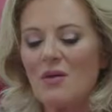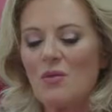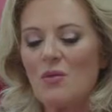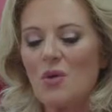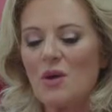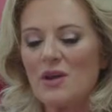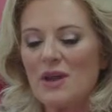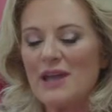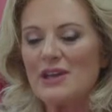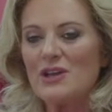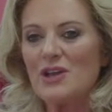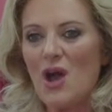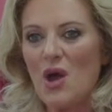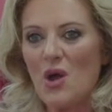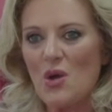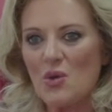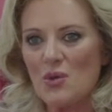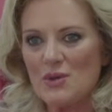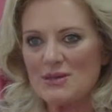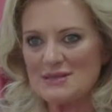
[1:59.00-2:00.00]
What I
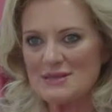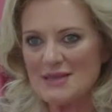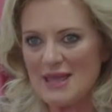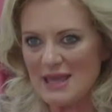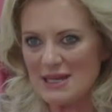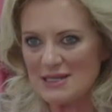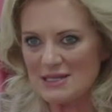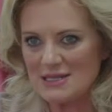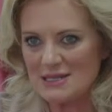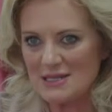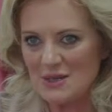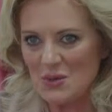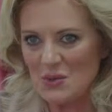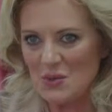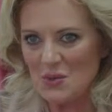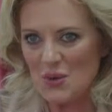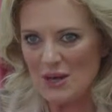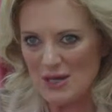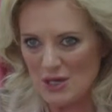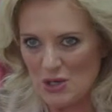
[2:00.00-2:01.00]
know is that
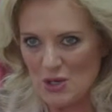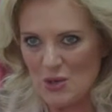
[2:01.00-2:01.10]
when